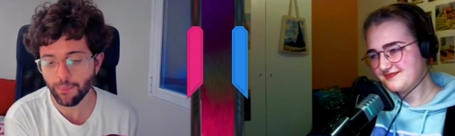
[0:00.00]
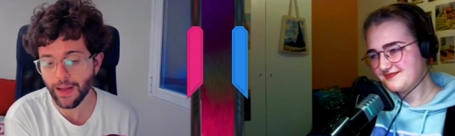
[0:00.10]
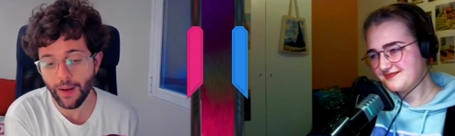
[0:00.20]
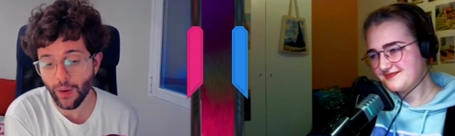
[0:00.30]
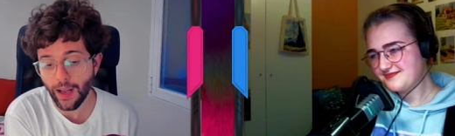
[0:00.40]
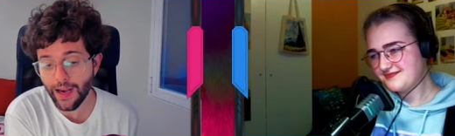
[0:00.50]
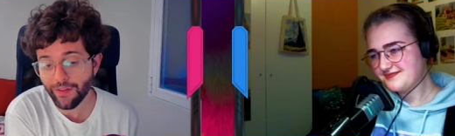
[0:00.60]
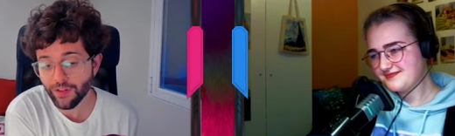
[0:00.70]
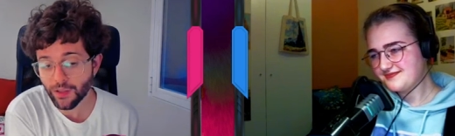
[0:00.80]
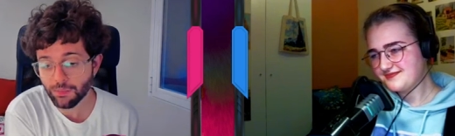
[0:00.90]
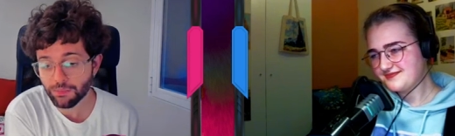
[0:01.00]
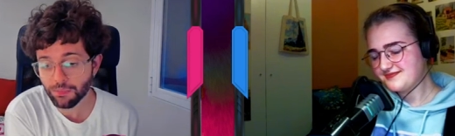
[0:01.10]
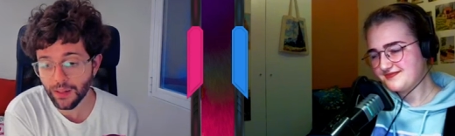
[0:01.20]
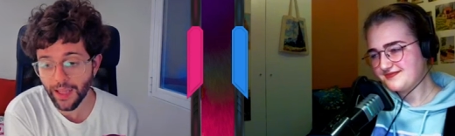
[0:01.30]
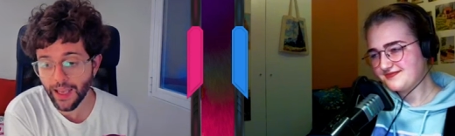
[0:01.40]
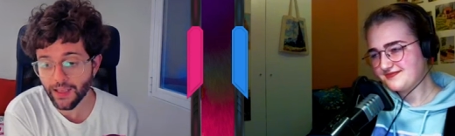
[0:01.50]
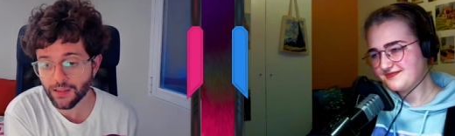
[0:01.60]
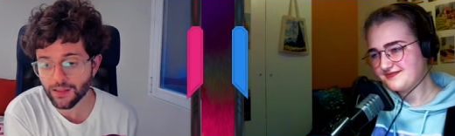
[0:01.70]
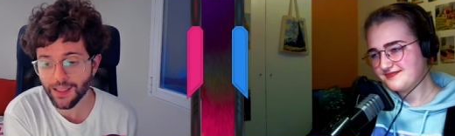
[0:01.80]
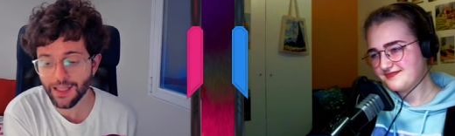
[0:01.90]
Speaker 1: But I, I never
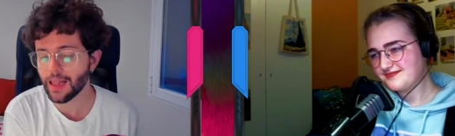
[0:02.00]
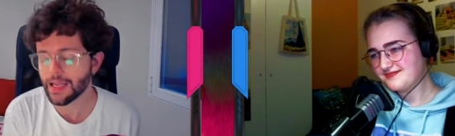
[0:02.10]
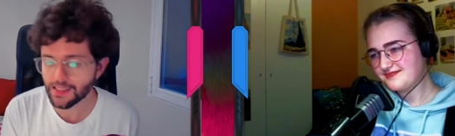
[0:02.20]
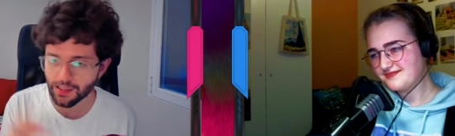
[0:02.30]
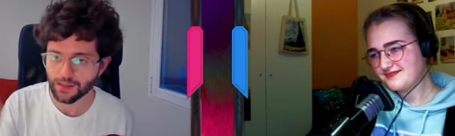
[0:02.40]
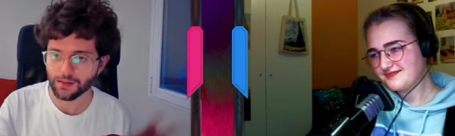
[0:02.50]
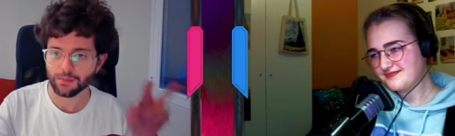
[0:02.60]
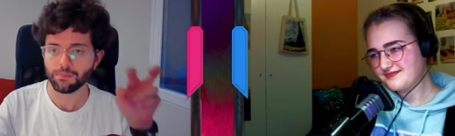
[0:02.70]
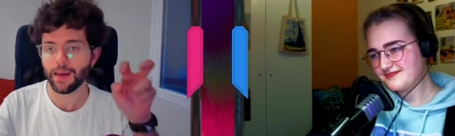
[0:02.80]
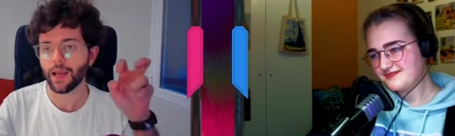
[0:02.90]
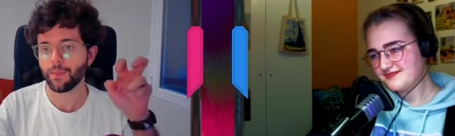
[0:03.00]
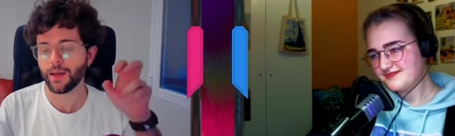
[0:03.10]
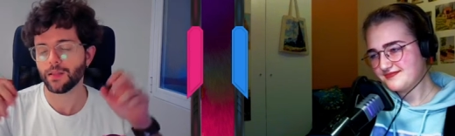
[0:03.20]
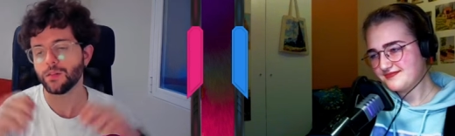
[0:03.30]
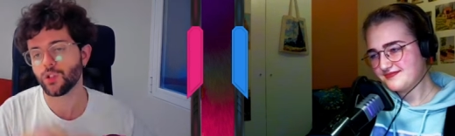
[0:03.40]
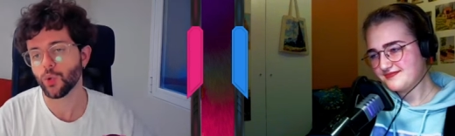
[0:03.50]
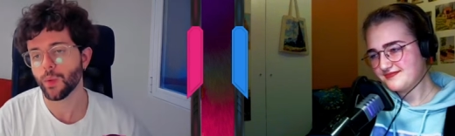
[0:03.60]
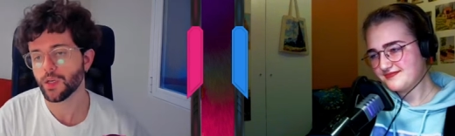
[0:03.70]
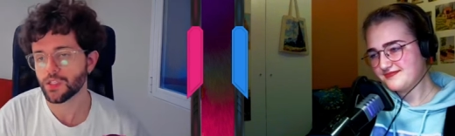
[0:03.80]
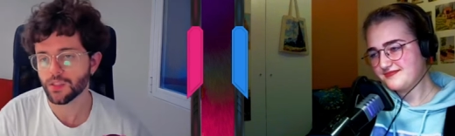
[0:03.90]
played the classic Mega Man too
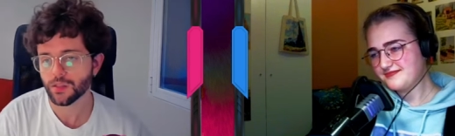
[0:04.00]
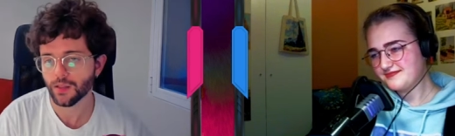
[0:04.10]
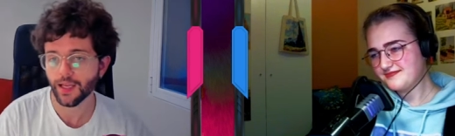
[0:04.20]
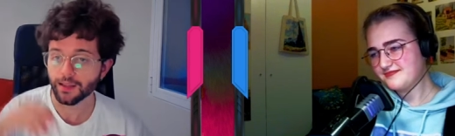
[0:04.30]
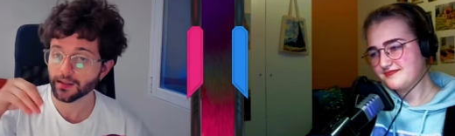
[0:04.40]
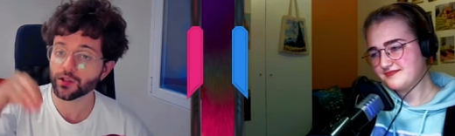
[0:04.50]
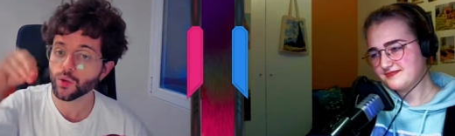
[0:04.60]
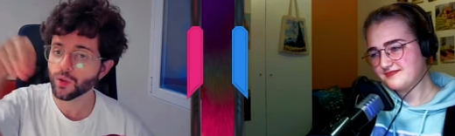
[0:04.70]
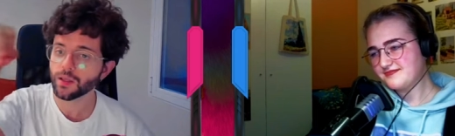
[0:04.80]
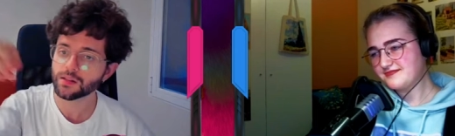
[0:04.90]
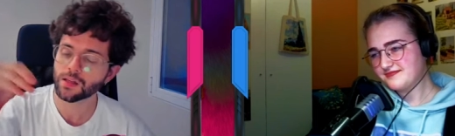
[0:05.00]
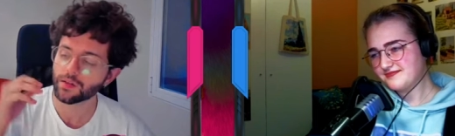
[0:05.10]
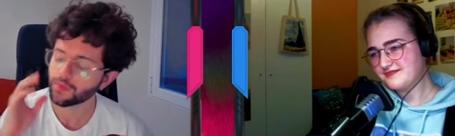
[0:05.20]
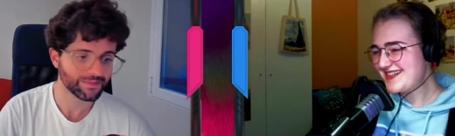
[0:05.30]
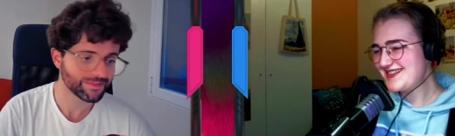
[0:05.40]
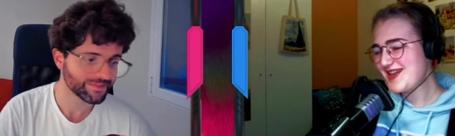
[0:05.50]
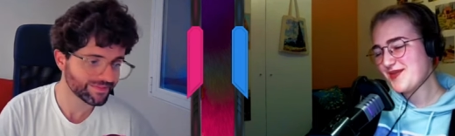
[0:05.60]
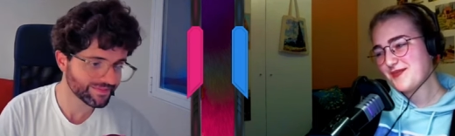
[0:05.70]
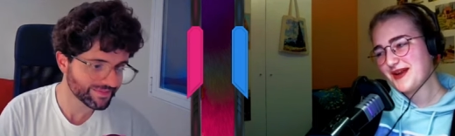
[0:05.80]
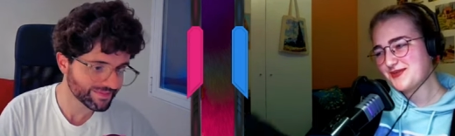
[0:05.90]
much, like the 2D stuff.
Speaker 2: Now
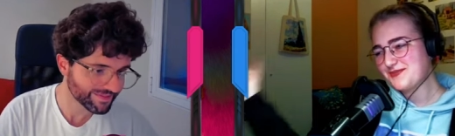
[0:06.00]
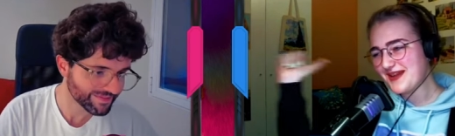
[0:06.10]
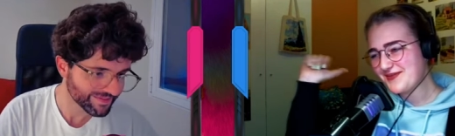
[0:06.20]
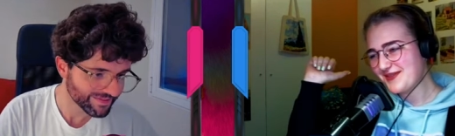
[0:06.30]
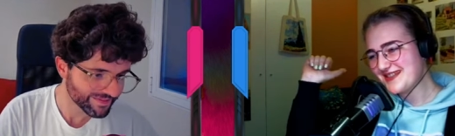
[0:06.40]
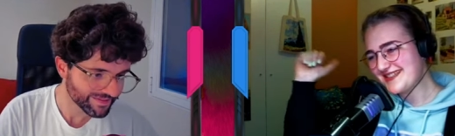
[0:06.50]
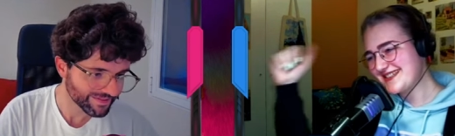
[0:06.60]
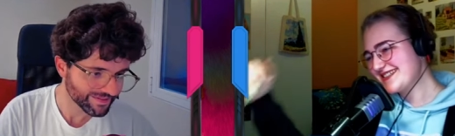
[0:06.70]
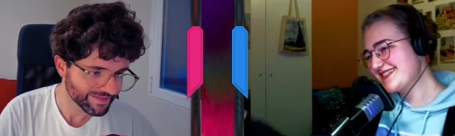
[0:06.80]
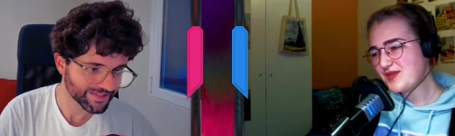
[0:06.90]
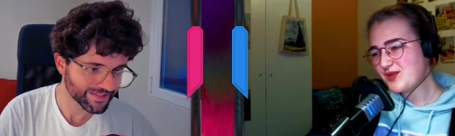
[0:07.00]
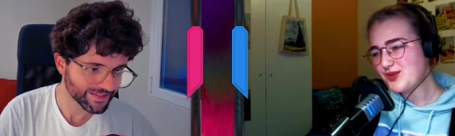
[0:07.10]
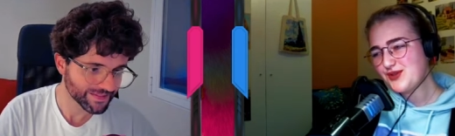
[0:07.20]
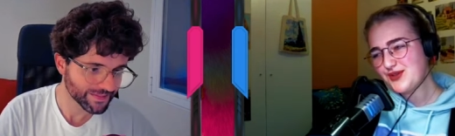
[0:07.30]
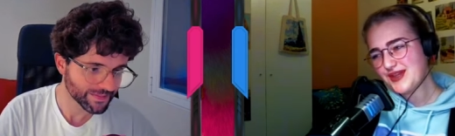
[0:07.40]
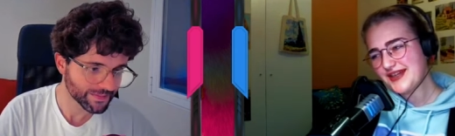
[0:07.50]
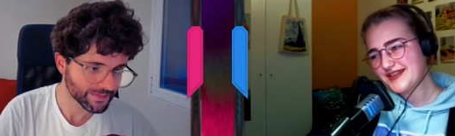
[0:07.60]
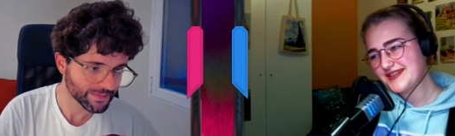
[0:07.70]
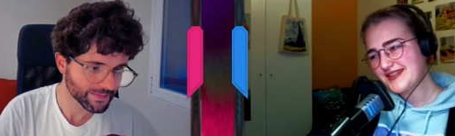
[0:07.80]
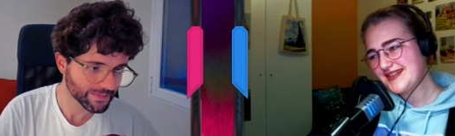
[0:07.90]
back to my questions. What do you think
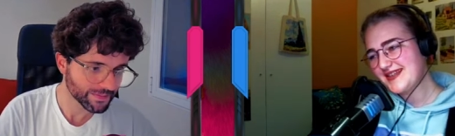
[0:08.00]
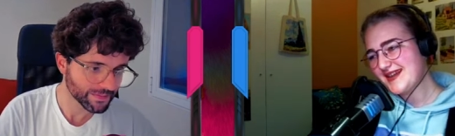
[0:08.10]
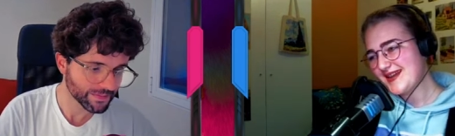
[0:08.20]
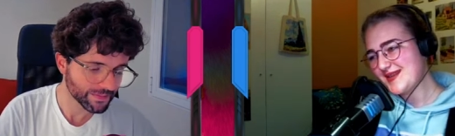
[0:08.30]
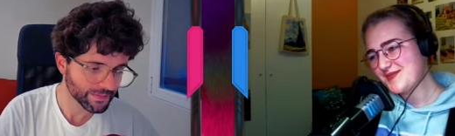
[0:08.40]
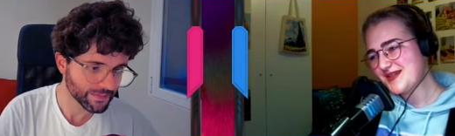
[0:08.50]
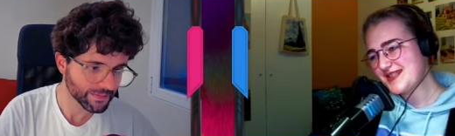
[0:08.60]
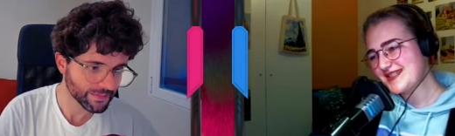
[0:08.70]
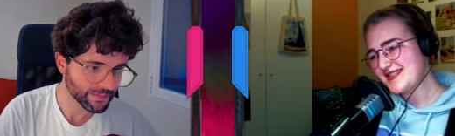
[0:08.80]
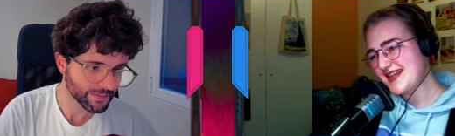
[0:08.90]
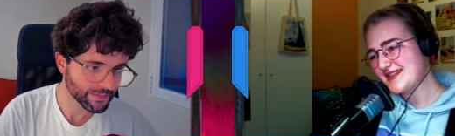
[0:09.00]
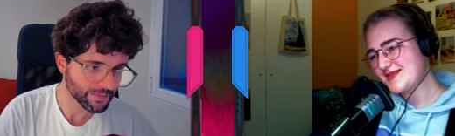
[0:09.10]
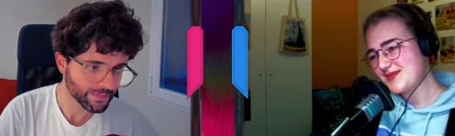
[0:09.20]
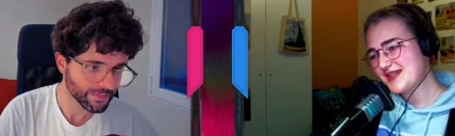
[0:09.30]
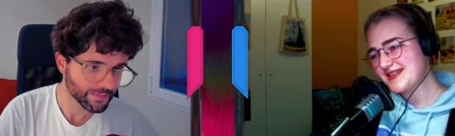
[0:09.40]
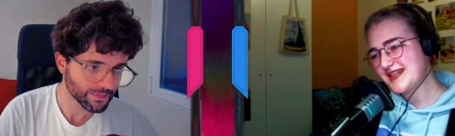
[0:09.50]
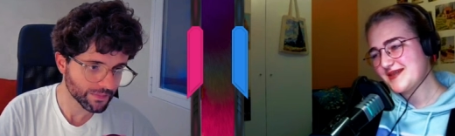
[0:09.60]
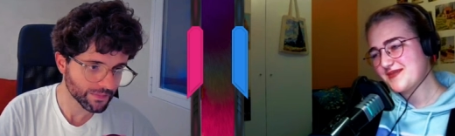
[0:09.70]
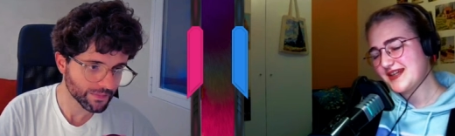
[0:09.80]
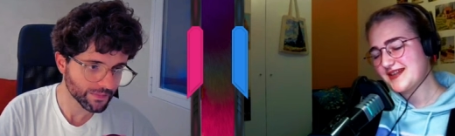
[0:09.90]
are the key elements that make a
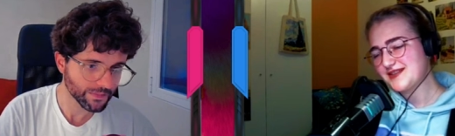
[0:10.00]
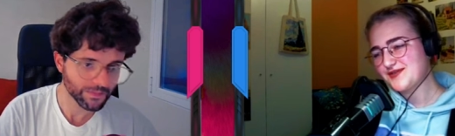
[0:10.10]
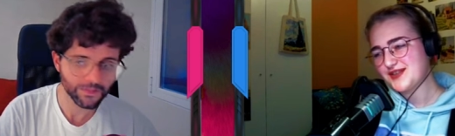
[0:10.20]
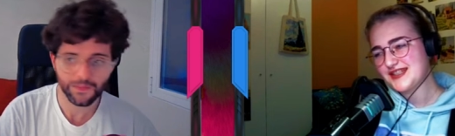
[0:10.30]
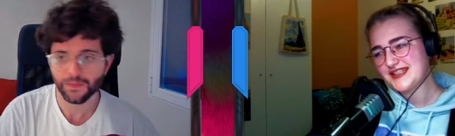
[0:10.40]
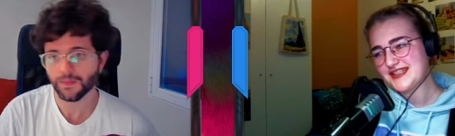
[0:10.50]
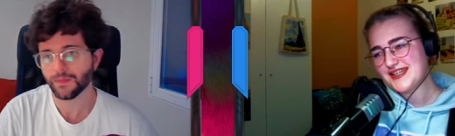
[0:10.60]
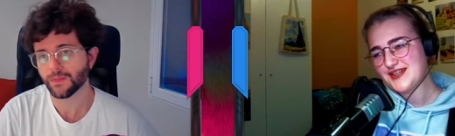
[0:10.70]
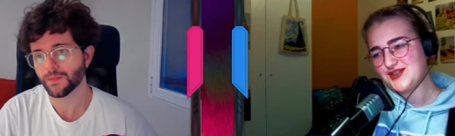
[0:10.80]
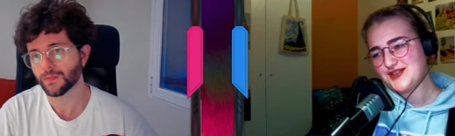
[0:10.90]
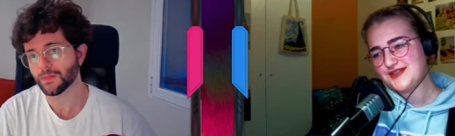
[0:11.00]
game mechanic fun and engaging?